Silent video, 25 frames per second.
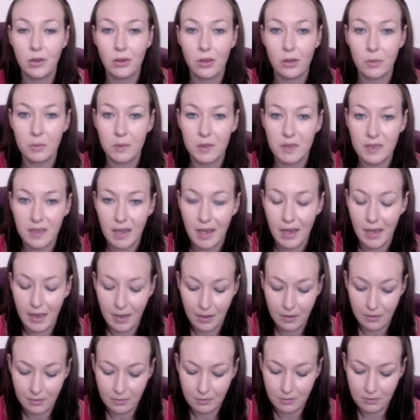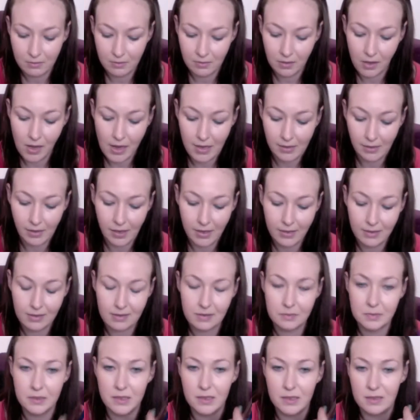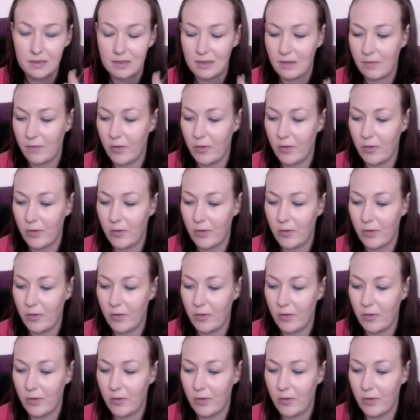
Urban Decay eyeliners because they're